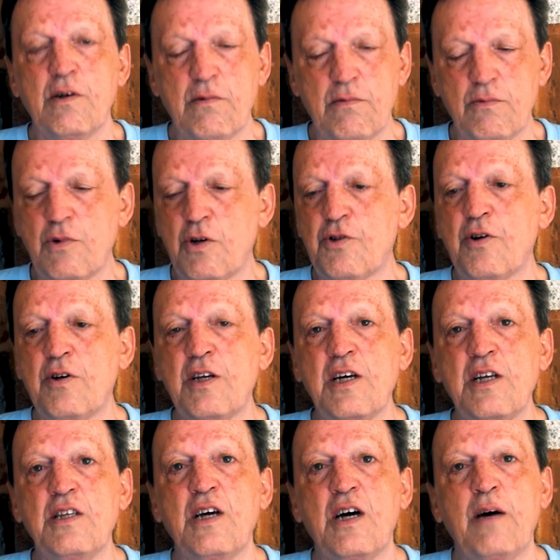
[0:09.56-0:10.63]
not only
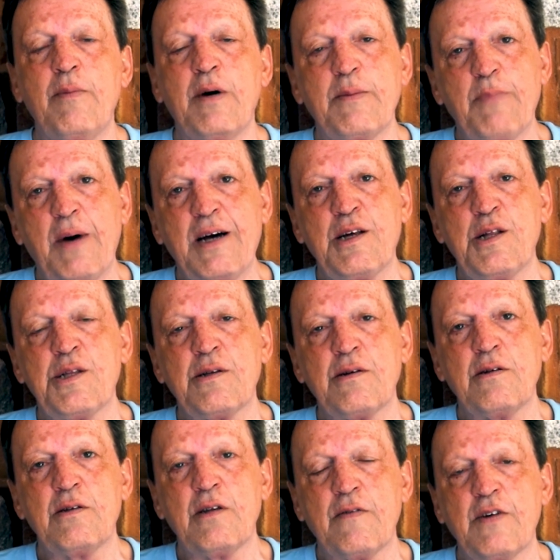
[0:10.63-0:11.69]
India, but
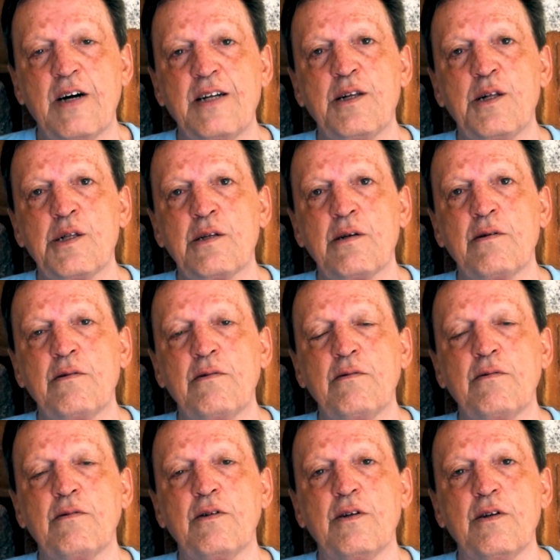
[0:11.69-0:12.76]
Pakistan, Afghanistan,
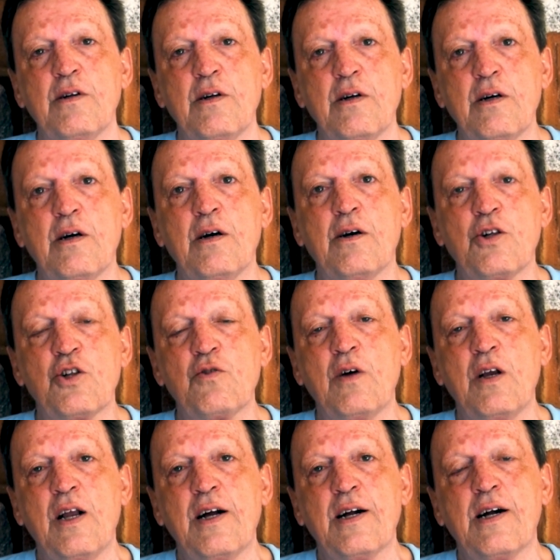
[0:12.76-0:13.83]
Sri
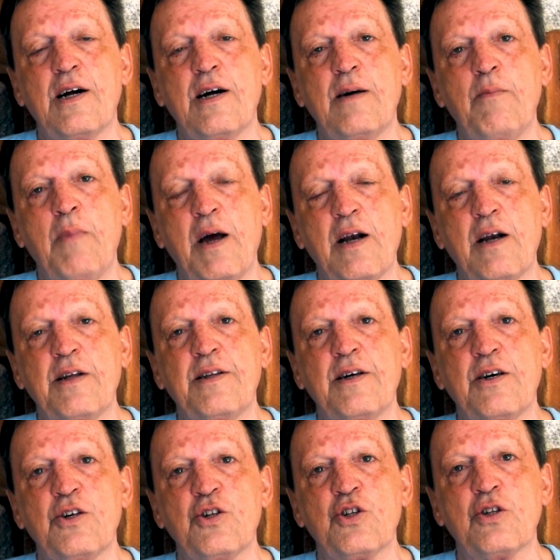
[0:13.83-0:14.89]
Lanka,
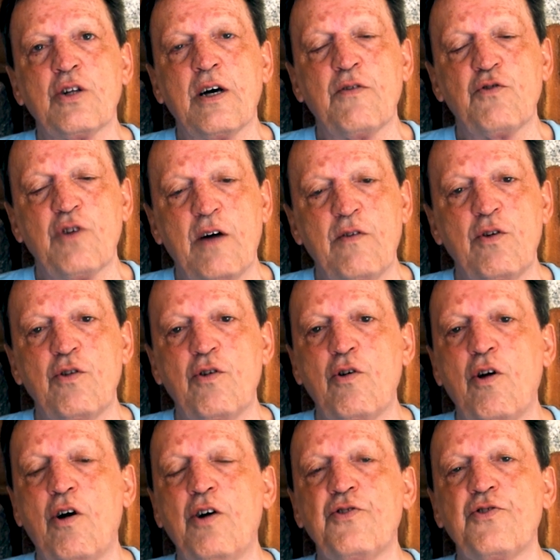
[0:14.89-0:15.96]
Bangladesh. I've traveled a
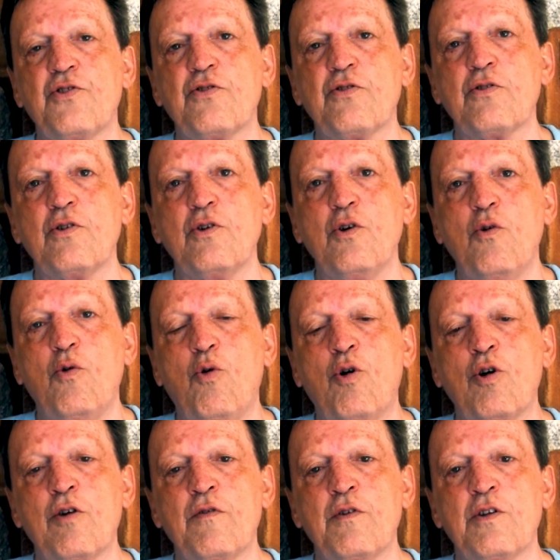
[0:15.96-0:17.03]
lot
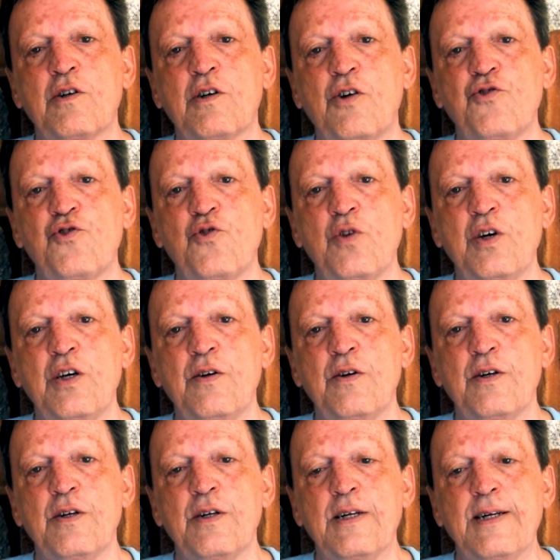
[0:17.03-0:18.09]
all over the country.
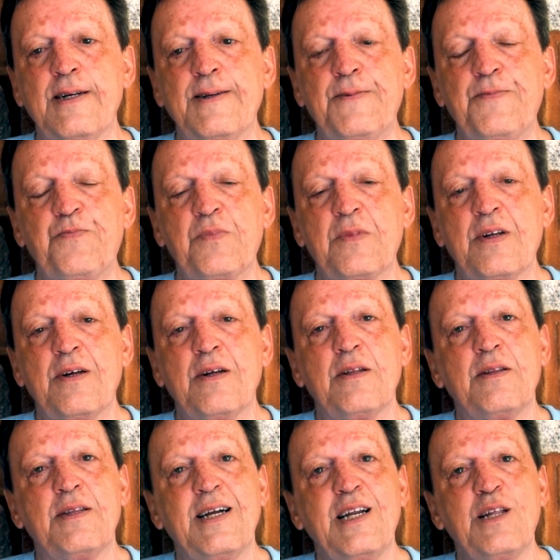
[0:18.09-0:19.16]

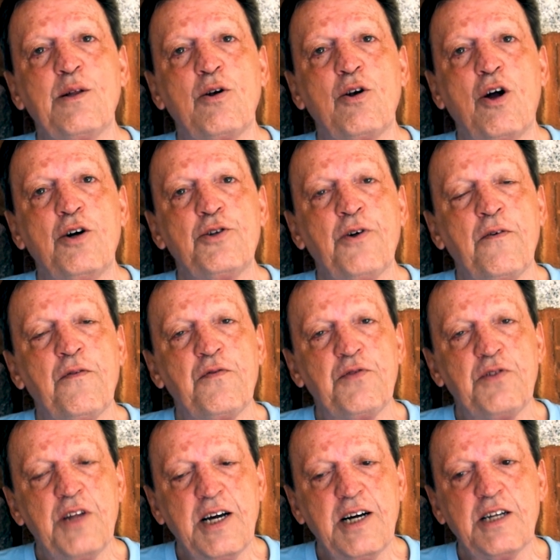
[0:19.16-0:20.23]
There is a lot of
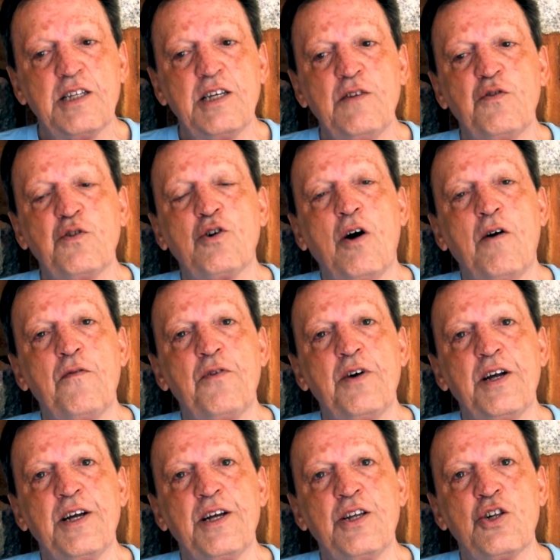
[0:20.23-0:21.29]
negative
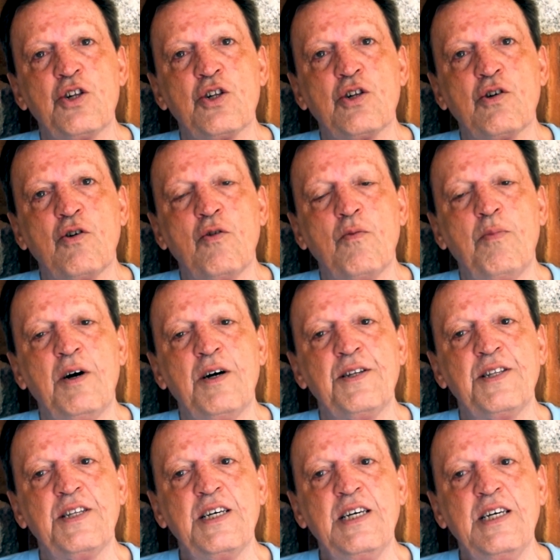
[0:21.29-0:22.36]
coverage
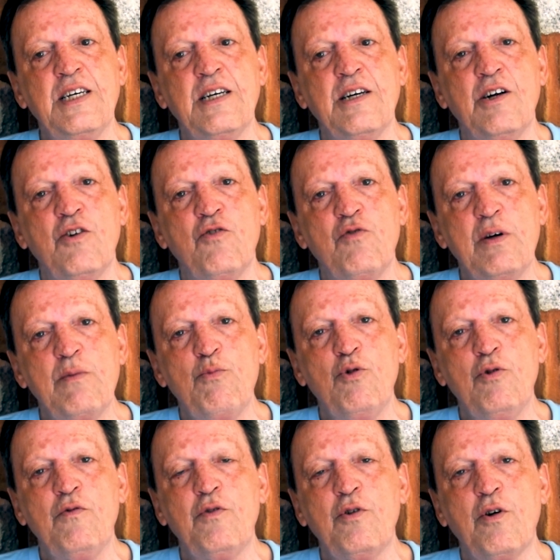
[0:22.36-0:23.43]
about the
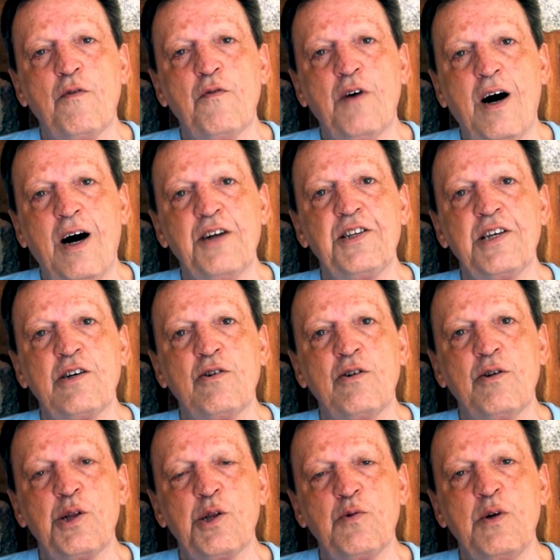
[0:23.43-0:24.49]
removal of Article
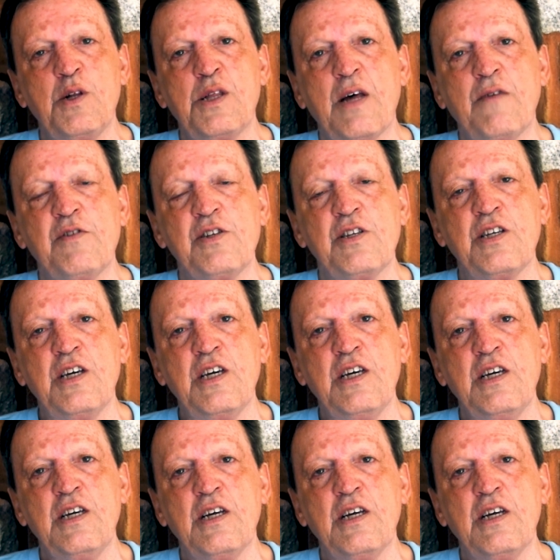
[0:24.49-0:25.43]
370